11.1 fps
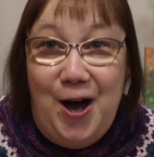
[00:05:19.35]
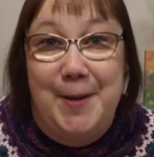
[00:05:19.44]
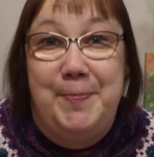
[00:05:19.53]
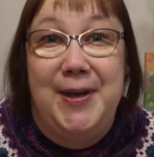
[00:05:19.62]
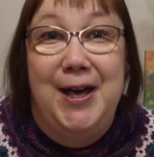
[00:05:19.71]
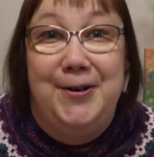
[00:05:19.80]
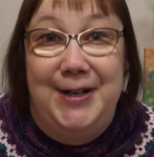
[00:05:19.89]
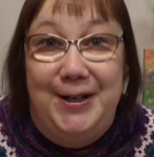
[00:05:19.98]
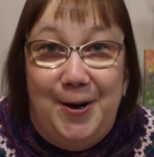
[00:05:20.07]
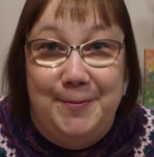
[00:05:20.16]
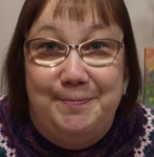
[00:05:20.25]

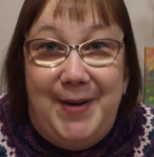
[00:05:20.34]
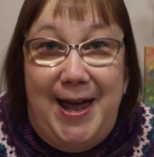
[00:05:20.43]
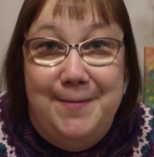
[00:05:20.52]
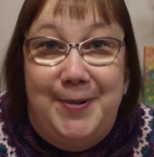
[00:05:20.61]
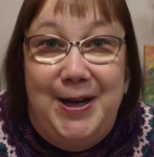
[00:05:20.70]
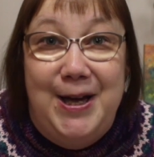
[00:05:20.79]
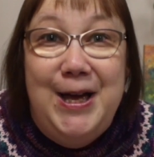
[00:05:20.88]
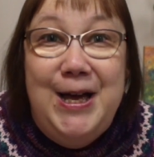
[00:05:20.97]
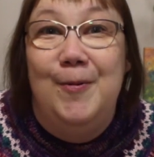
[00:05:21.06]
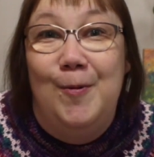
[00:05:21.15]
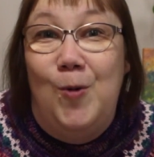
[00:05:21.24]
appearing on paper
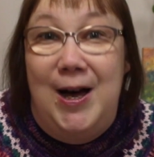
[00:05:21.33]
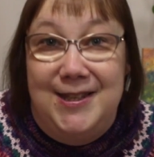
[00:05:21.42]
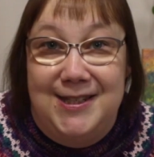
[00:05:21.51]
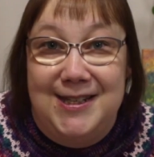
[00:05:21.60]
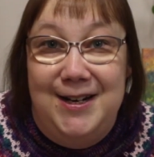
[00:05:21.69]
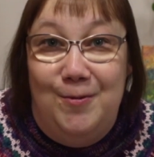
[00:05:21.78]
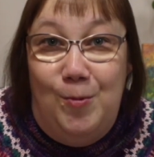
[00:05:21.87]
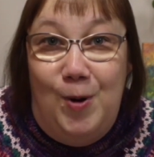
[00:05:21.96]
once in a